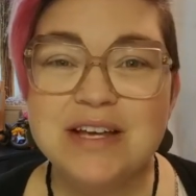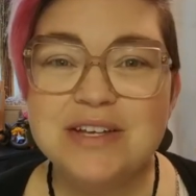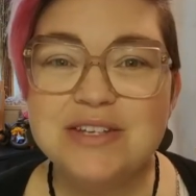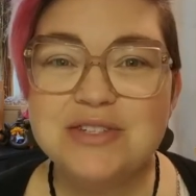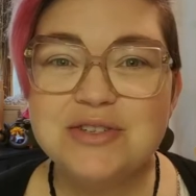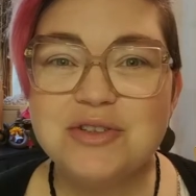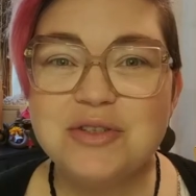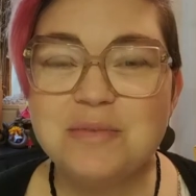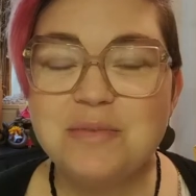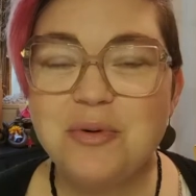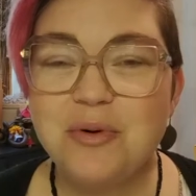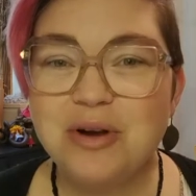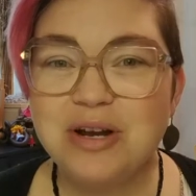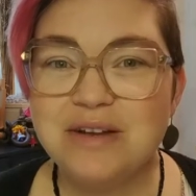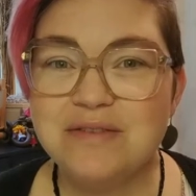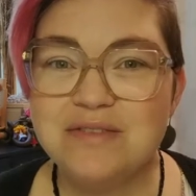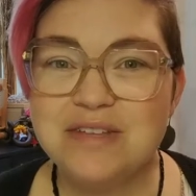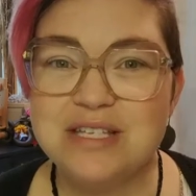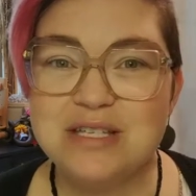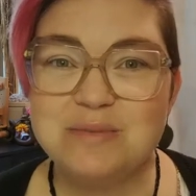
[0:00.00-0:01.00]
So the
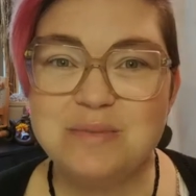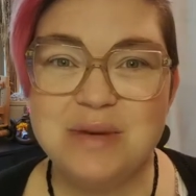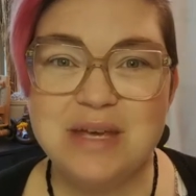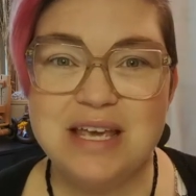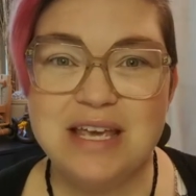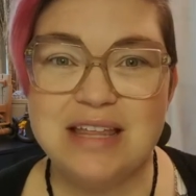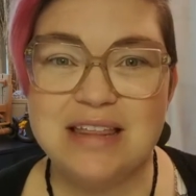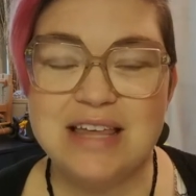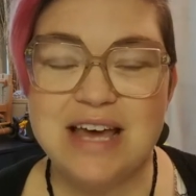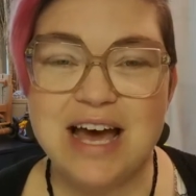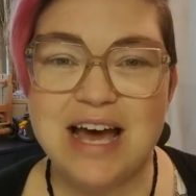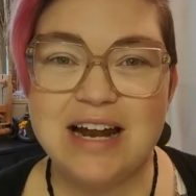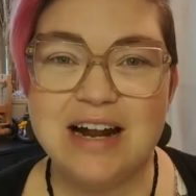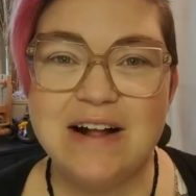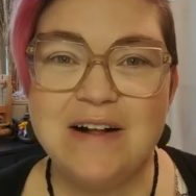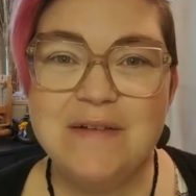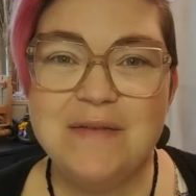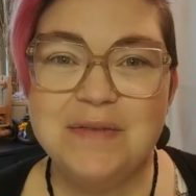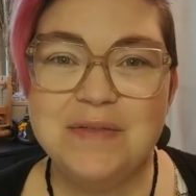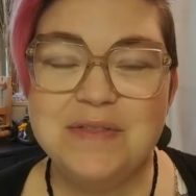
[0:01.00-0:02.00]
point of this being that
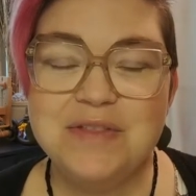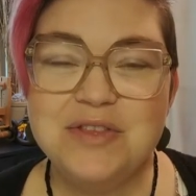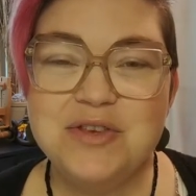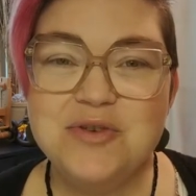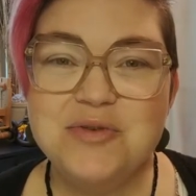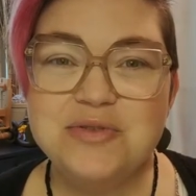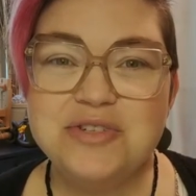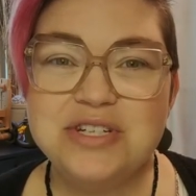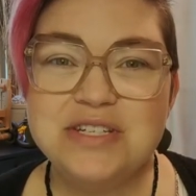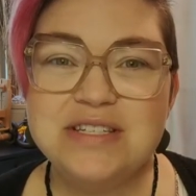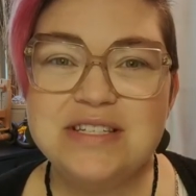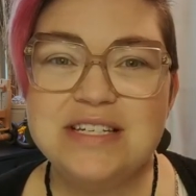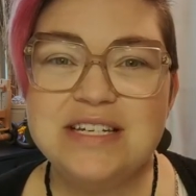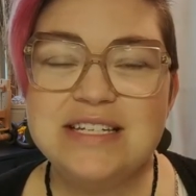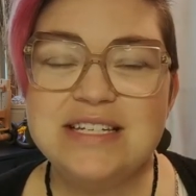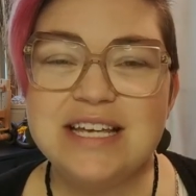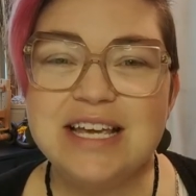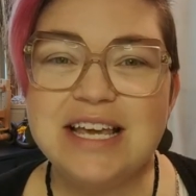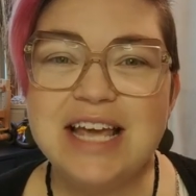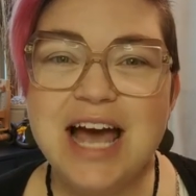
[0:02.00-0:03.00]
you just
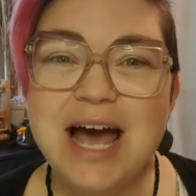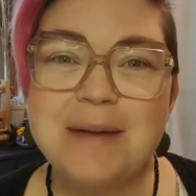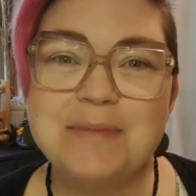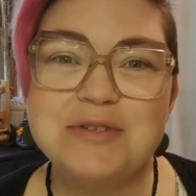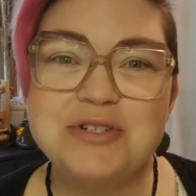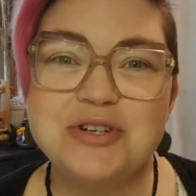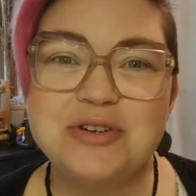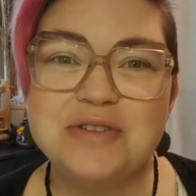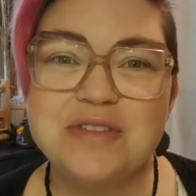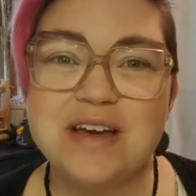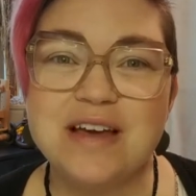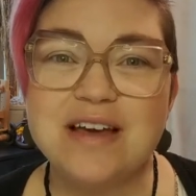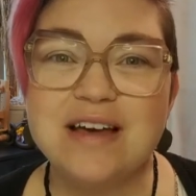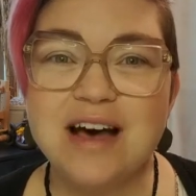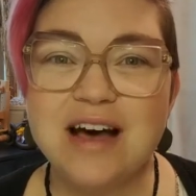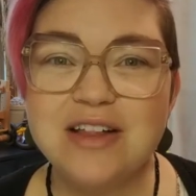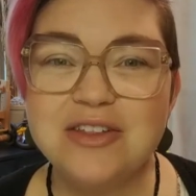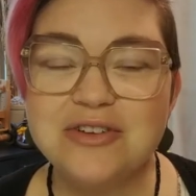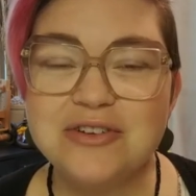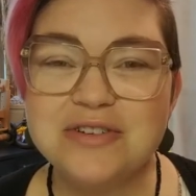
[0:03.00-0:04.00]
need to capture the
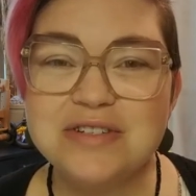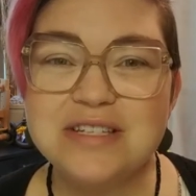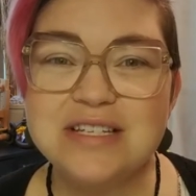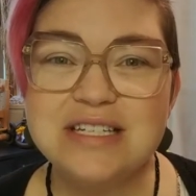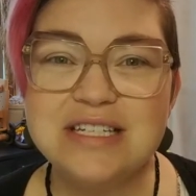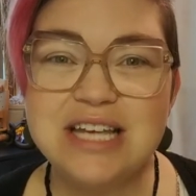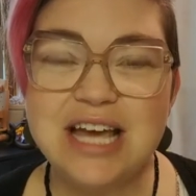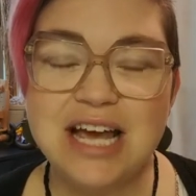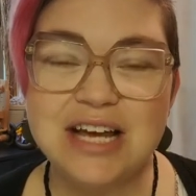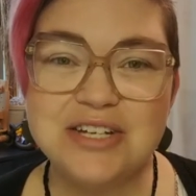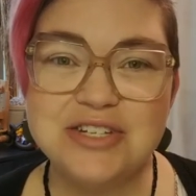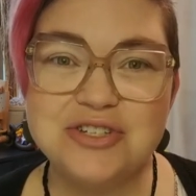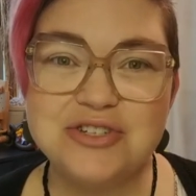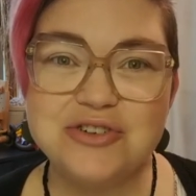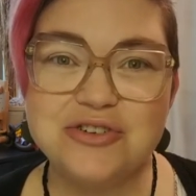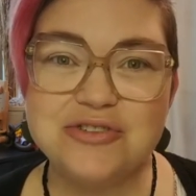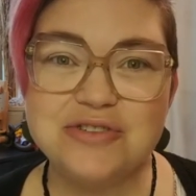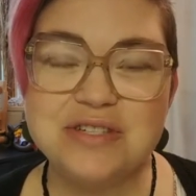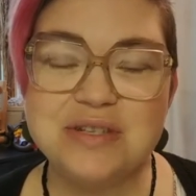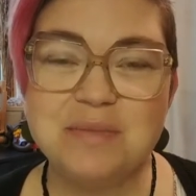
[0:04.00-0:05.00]
colors, the
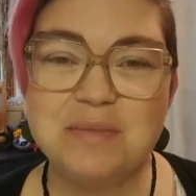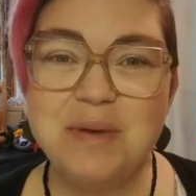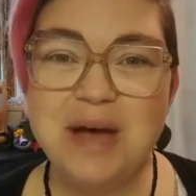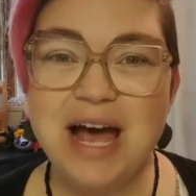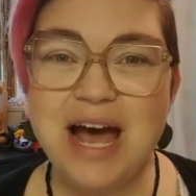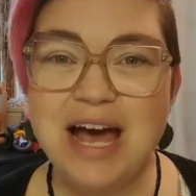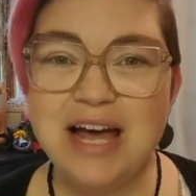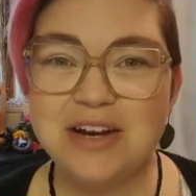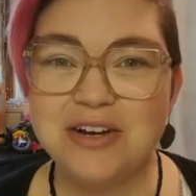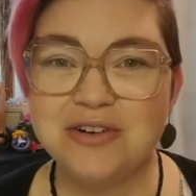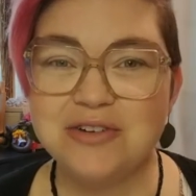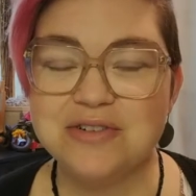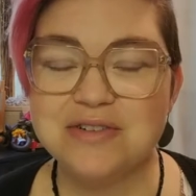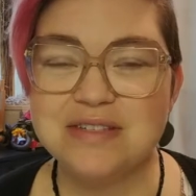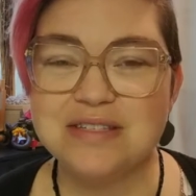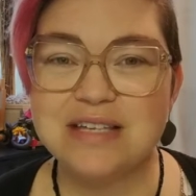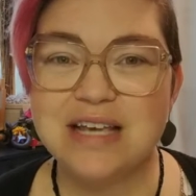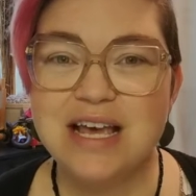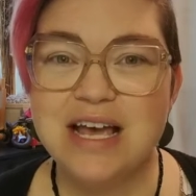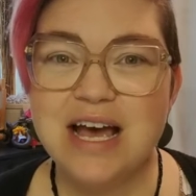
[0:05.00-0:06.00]
textures, the
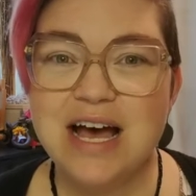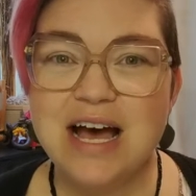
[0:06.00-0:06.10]
patterns,